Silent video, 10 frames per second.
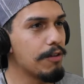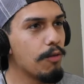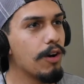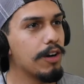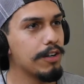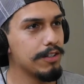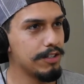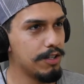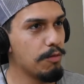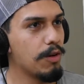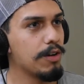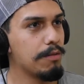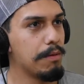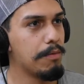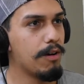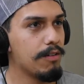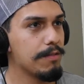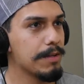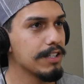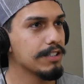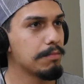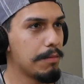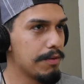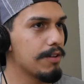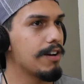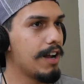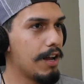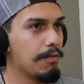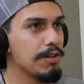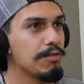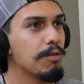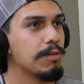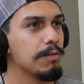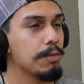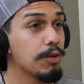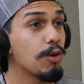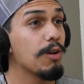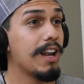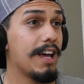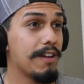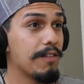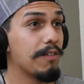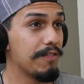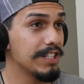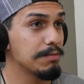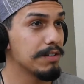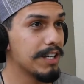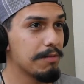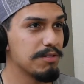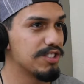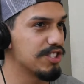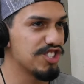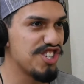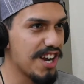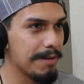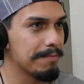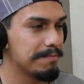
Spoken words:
wanted to be part of it because my brother and I, we would go live on Facebook and we'd just jam.